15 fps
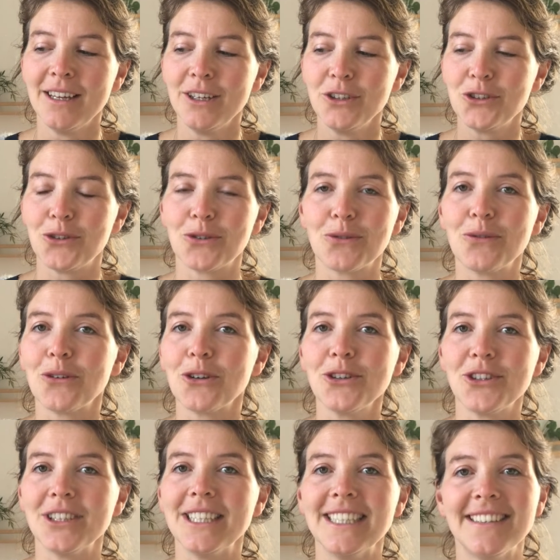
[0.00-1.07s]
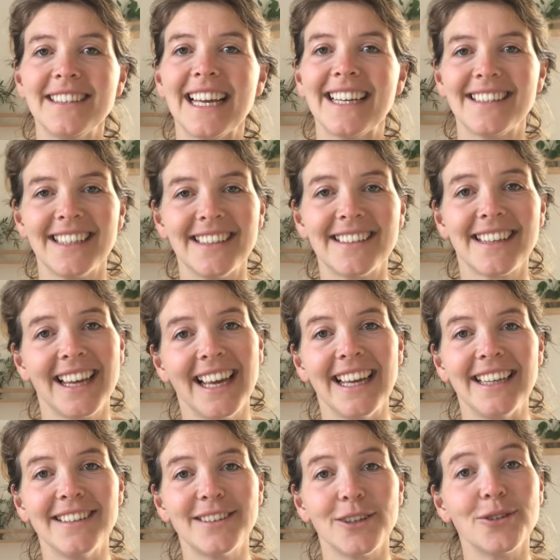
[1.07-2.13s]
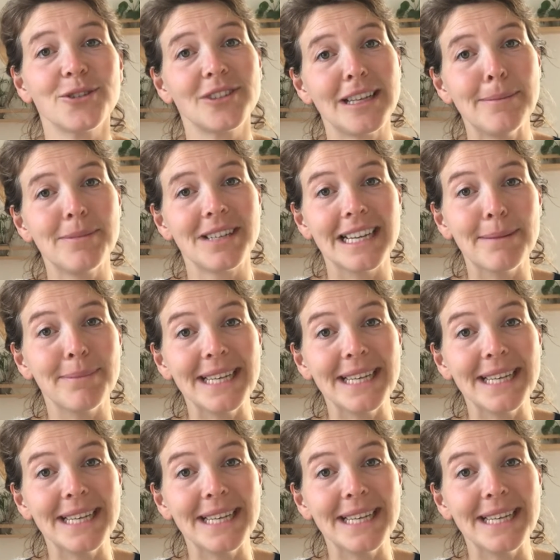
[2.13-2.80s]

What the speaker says: short version is SSK, so slip slip